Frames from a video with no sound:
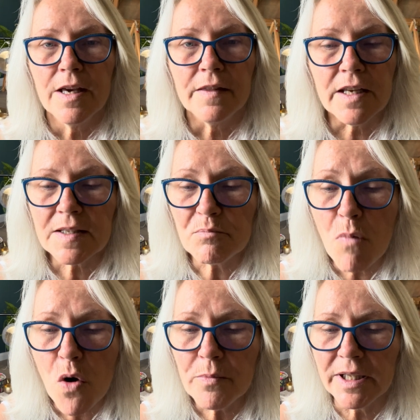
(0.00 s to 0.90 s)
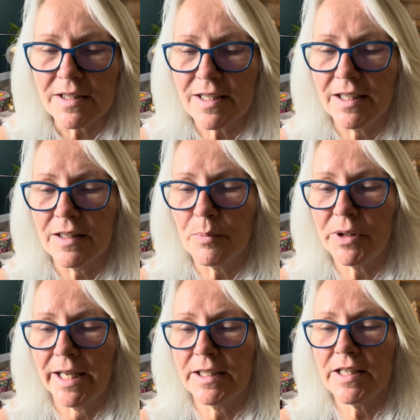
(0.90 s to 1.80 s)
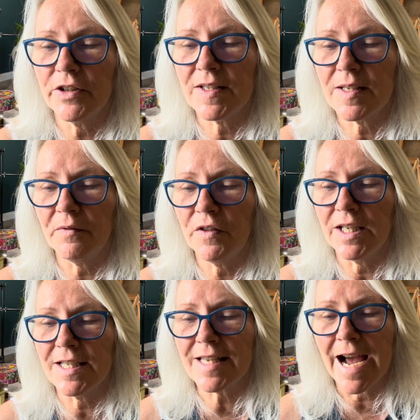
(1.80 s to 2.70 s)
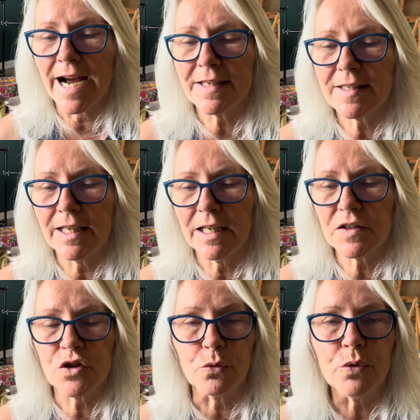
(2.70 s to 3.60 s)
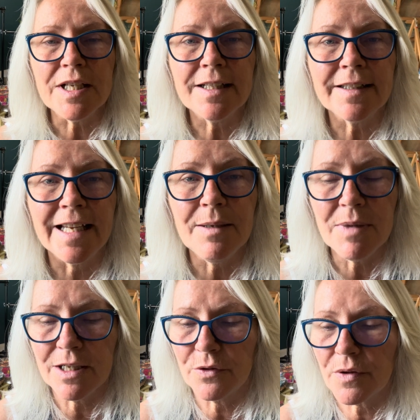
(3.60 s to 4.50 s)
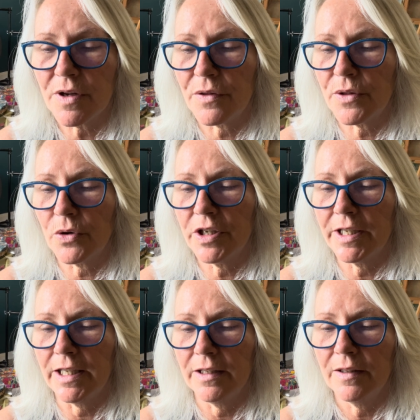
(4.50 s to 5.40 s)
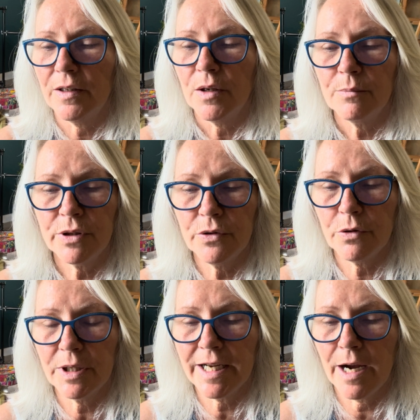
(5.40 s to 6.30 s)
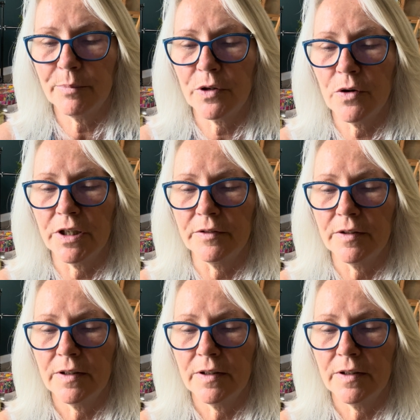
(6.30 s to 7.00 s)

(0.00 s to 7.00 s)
This moment in the Planetary Symphony is asking us to reclaim inner authority, Pluto in Capricorn.